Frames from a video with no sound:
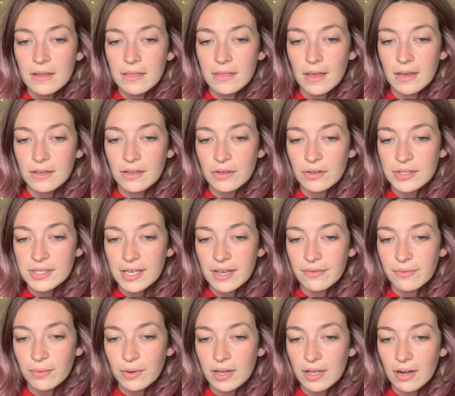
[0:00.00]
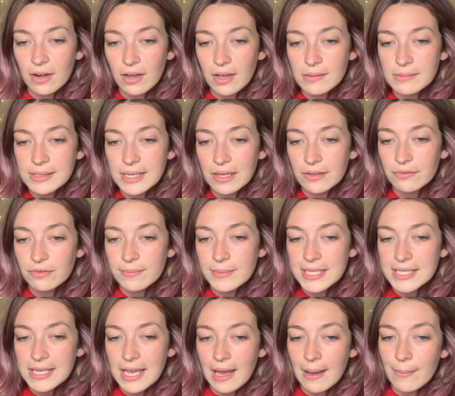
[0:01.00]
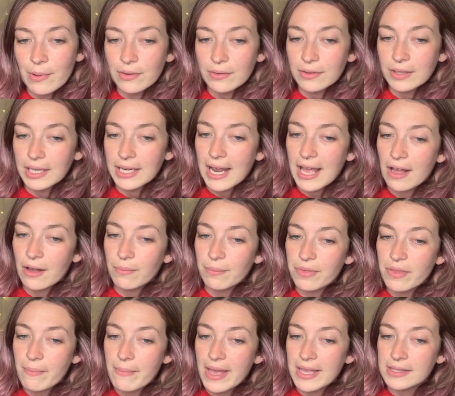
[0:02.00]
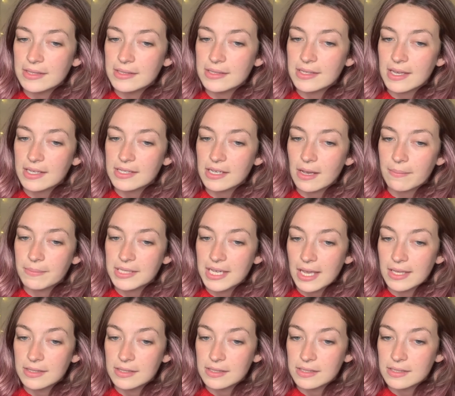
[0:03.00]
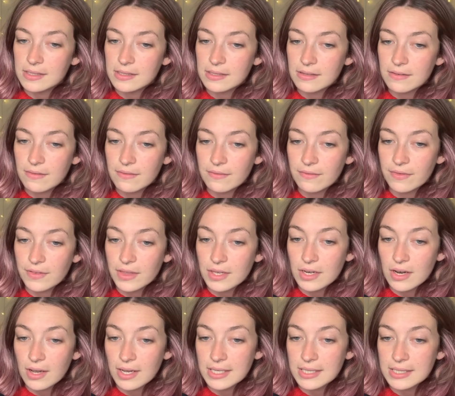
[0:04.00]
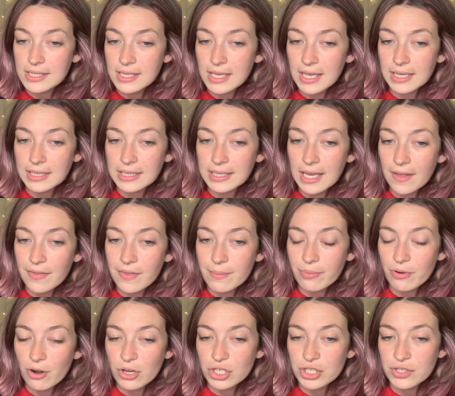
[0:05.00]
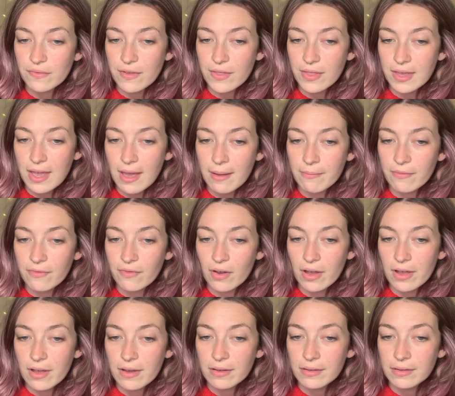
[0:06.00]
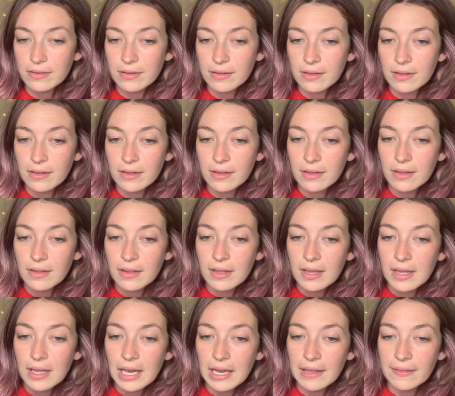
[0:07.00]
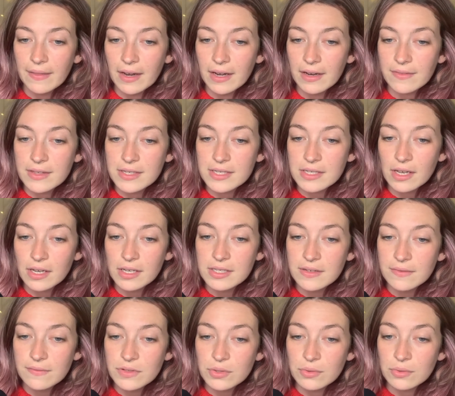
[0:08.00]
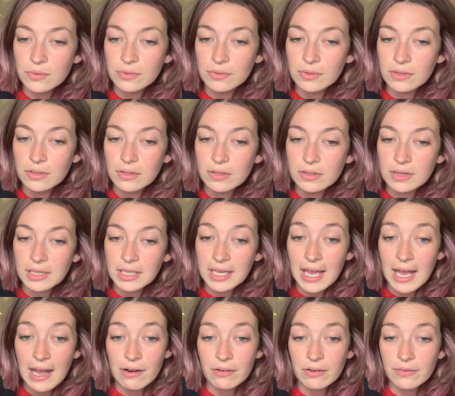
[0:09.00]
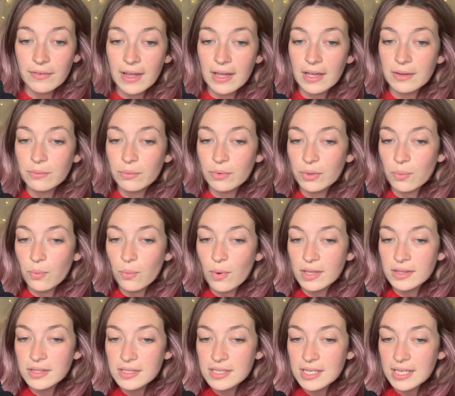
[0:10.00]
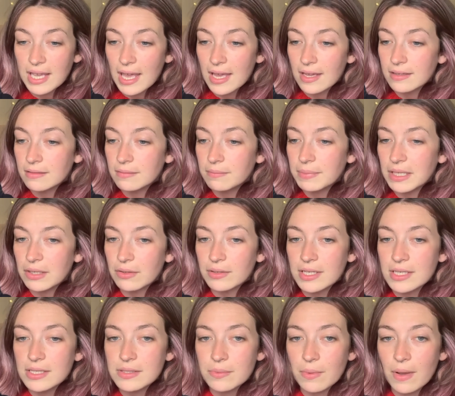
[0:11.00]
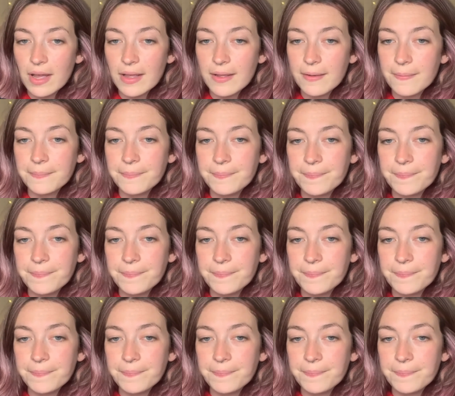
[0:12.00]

Then Yosef would climb down from his camel and help the men set up tents for the night and gather brush for the campfire. And then at the sight of dawn, the caravan would once again be on its way.